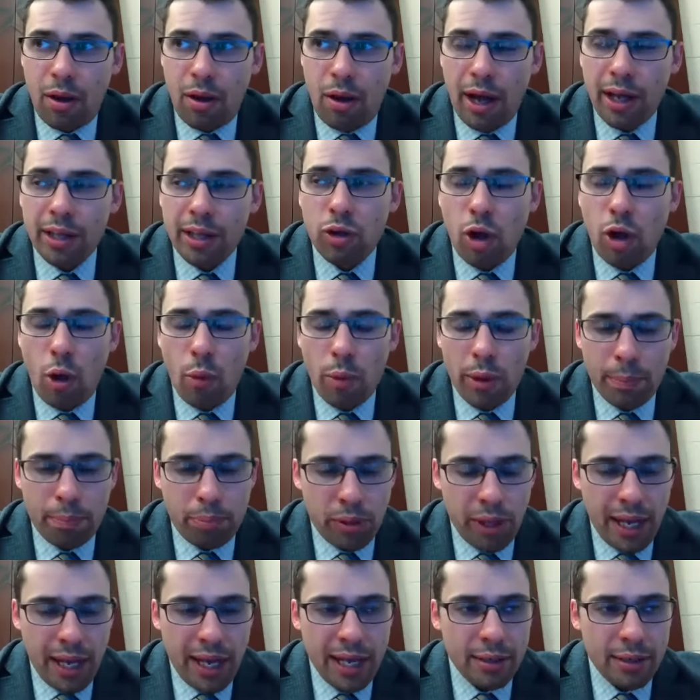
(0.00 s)
I thought we
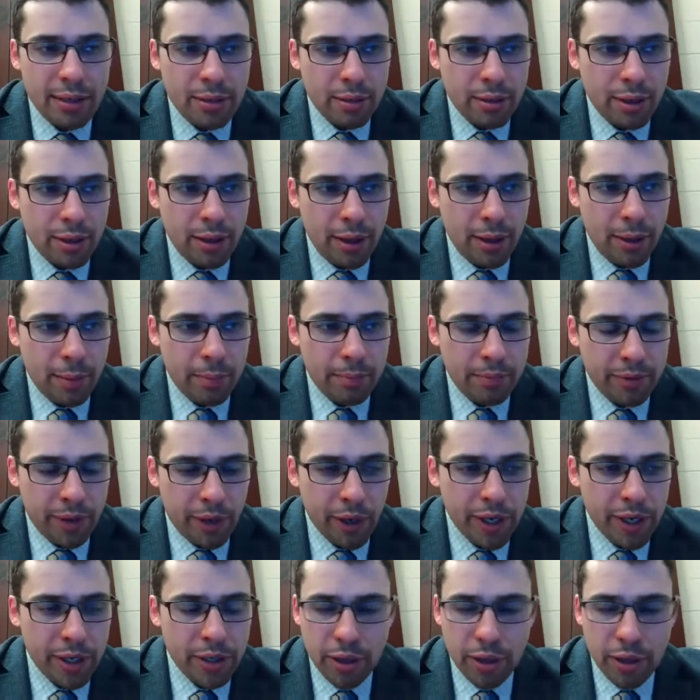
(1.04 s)
played
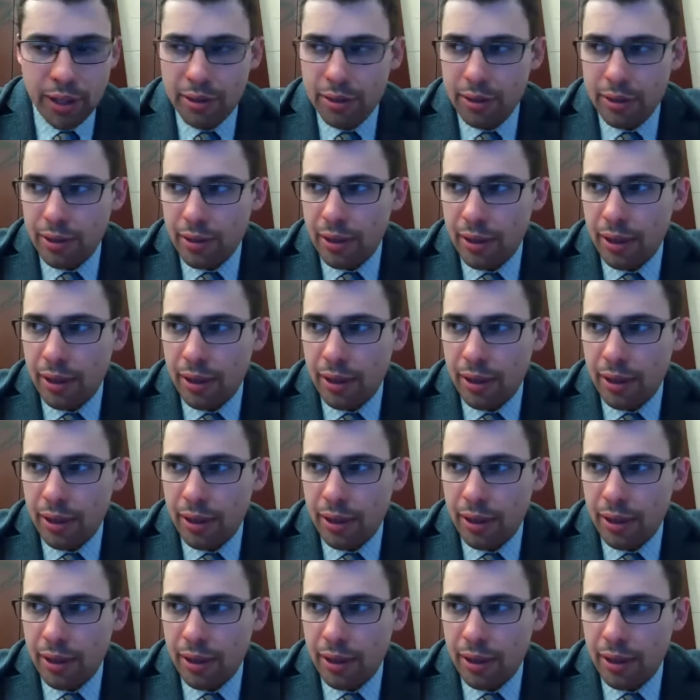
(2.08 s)
very good